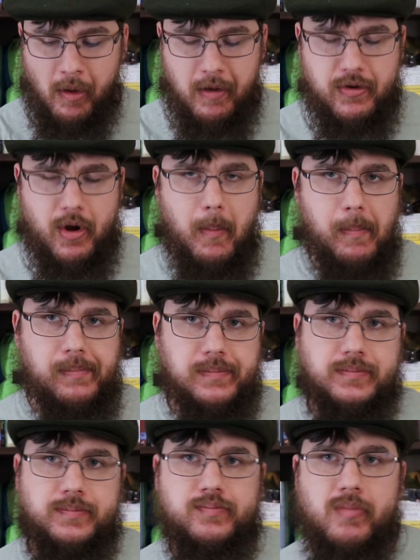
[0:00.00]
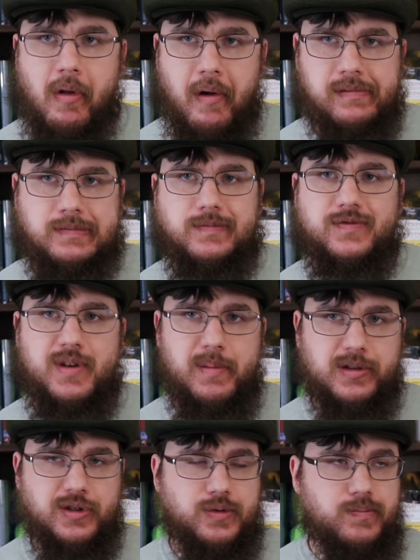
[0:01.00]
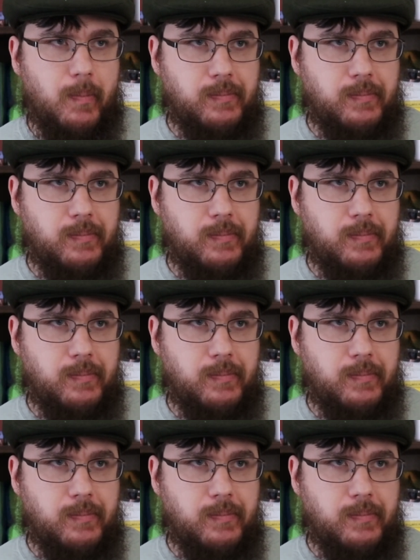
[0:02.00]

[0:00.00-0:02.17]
So, very much.